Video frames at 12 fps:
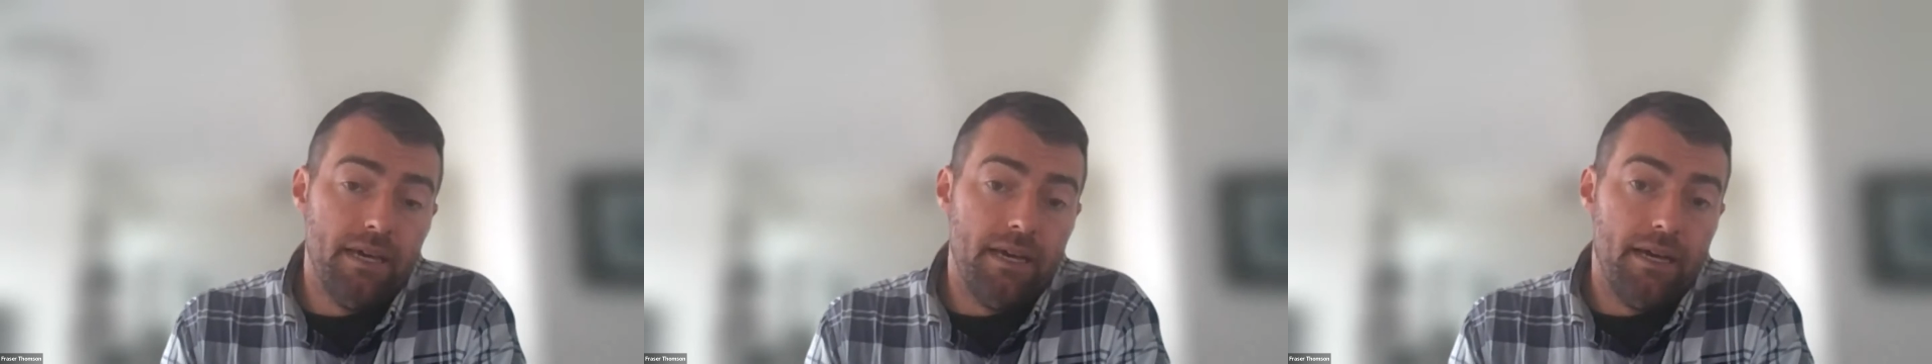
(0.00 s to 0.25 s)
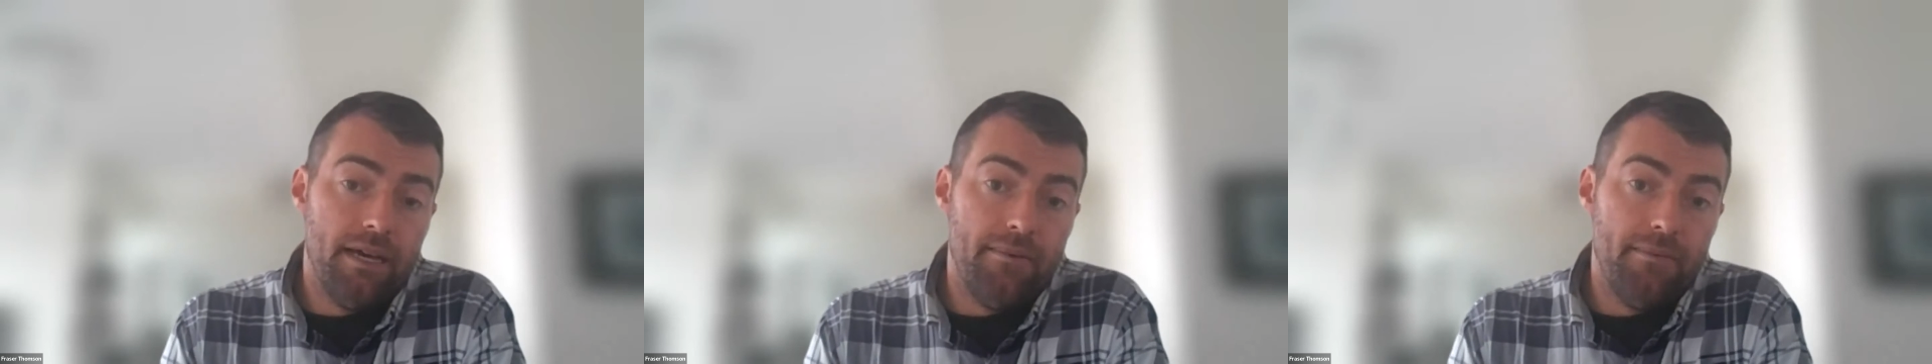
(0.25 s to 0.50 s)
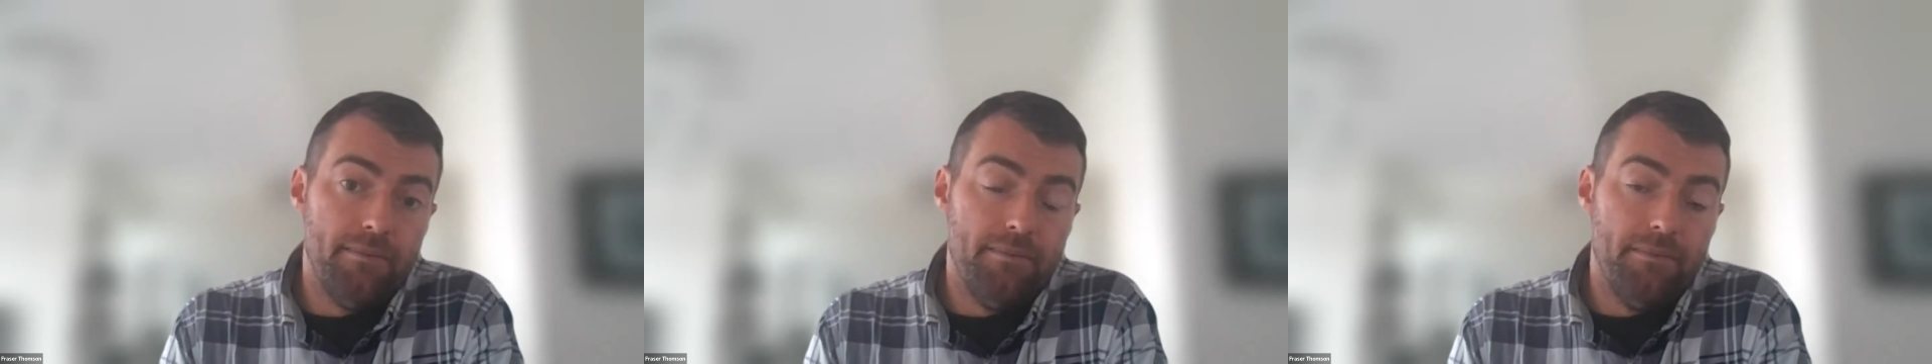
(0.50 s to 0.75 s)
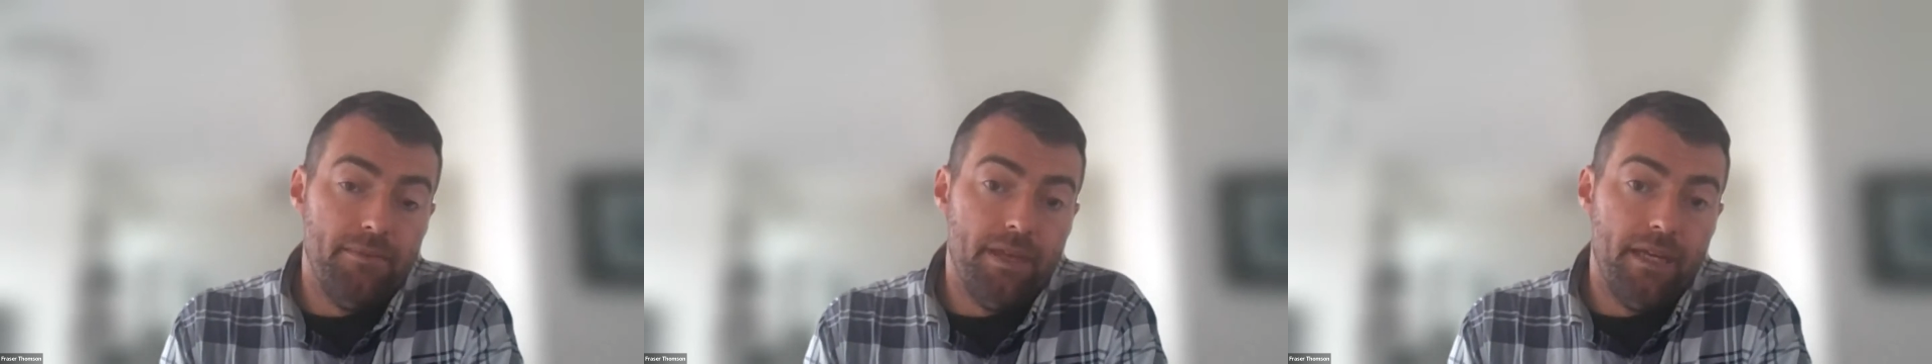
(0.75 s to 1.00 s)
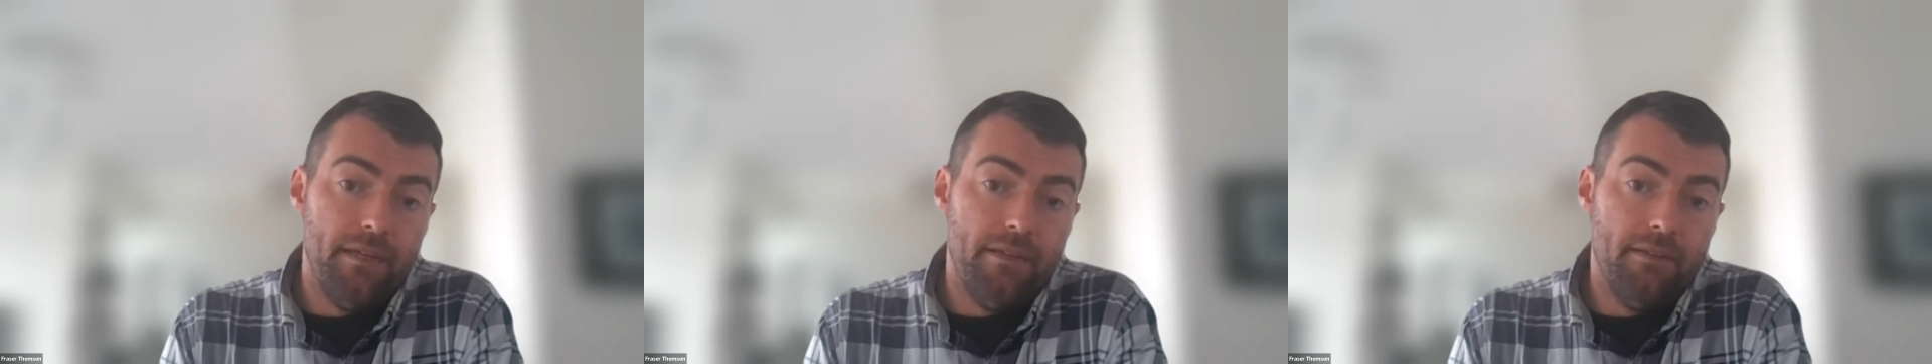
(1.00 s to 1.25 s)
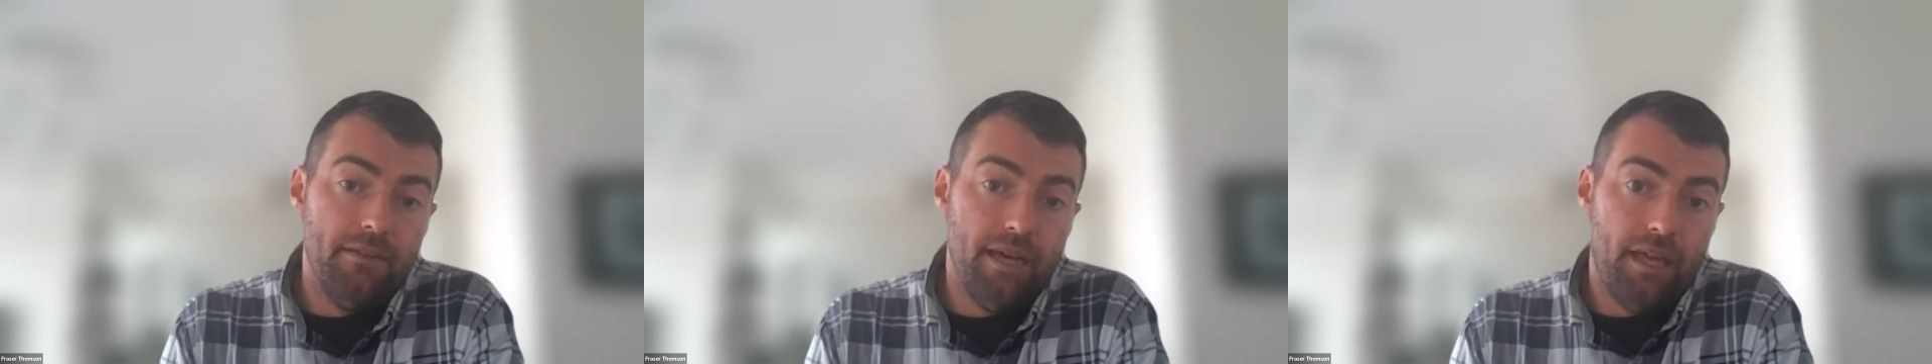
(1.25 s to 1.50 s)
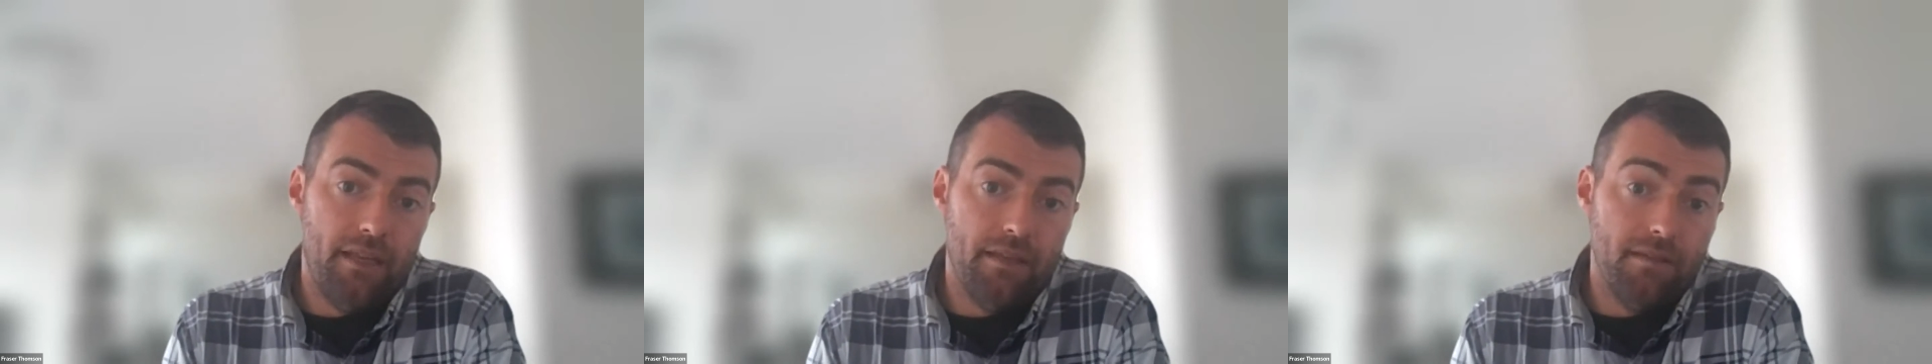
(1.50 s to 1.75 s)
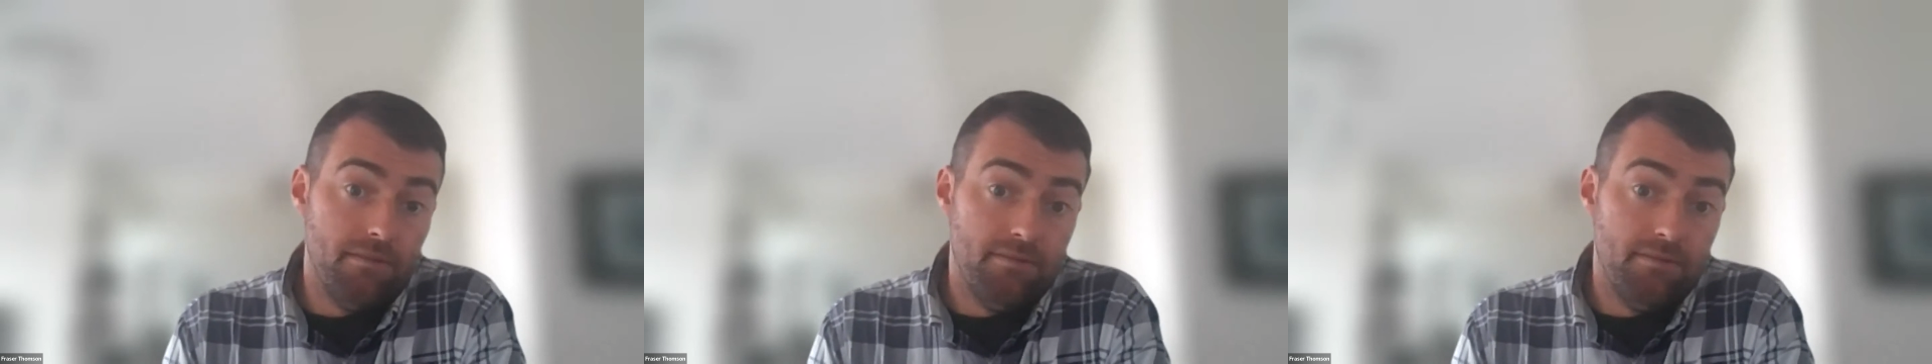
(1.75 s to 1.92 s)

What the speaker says: that